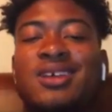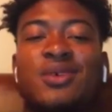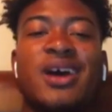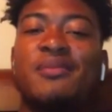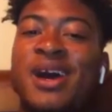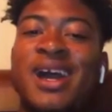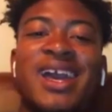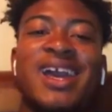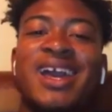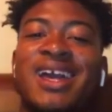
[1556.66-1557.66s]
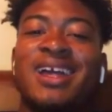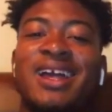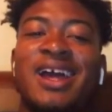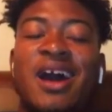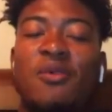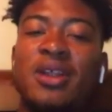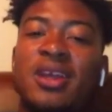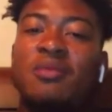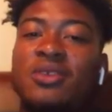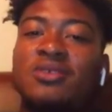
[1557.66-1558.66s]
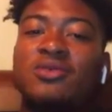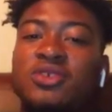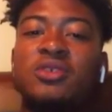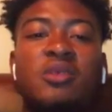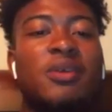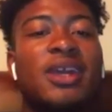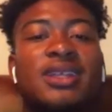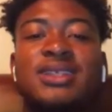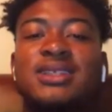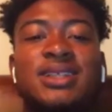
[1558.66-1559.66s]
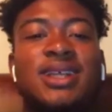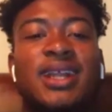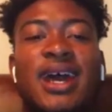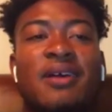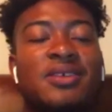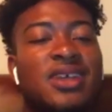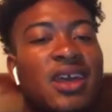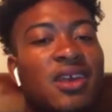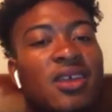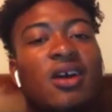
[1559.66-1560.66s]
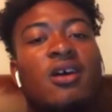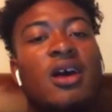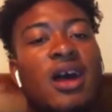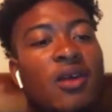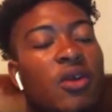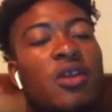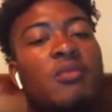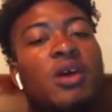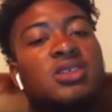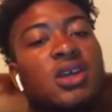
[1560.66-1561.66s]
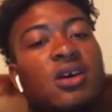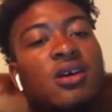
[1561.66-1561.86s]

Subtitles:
that's why in my head I wasn't able to truly pay attention to that. I was like, y'all, I worry about